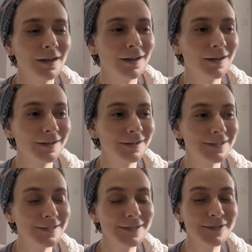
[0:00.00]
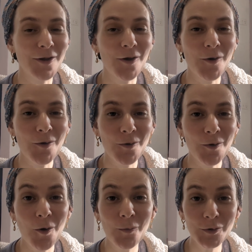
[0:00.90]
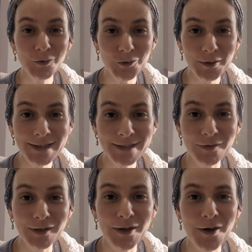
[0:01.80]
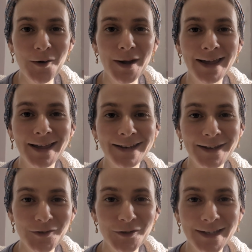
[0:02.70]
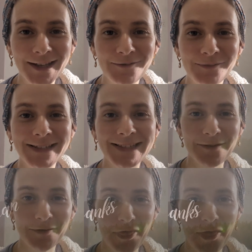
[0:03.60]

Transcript: Uh, so hope you enjoyed this video, and if you did, please give it a